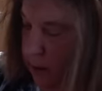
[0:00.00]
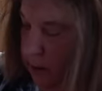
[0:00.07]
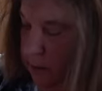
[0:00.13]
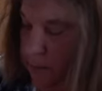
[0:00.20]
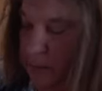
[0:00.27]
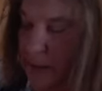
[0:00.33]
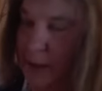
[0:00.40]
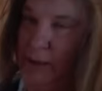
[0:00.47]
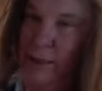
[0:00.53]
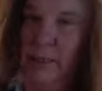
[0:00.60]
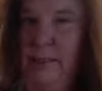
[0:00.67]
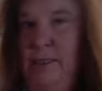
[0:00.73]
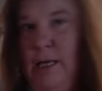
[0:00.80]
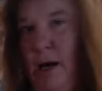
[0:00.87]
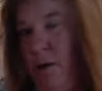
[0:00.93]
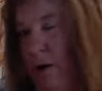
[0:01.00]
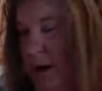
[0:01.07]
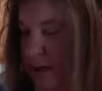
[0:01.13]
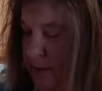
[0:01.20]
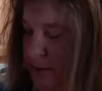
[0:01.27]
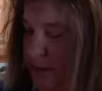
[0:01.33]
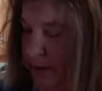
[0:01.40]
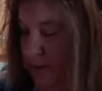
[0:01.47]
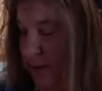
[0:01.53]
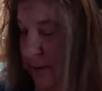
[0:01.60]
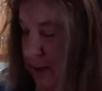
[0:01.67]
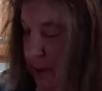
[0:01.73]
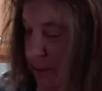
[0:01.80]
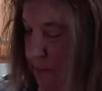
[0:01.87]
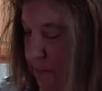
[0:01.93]
but this is how I do it.
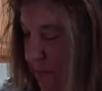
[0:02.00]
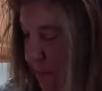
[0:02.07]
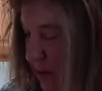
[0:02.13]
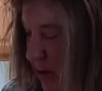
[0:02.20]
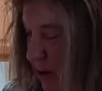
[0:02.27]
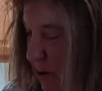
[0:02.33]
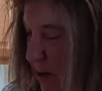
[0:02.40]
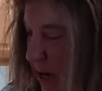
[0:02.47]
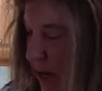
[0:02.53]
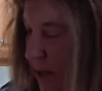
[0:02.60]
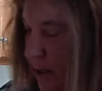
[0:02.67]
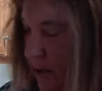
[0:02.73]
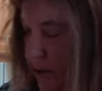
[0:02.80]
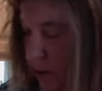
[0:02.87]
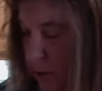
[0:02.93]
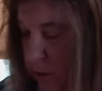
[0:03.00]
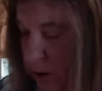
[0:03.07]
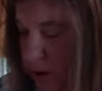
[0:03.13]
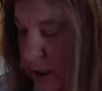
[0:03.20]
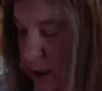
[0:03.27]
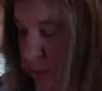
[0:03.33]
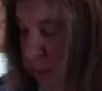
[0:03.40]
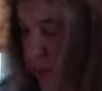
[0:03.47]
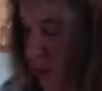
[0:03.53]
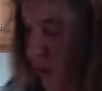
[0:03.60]
So, okay, so we're going to put